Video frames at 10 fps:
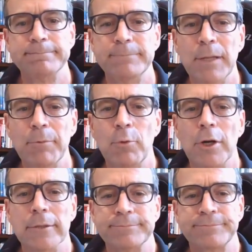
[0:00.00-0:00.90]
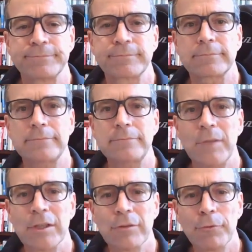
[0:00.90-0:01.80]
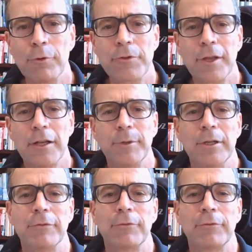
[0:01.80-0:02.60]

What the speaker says: Number 1, the first element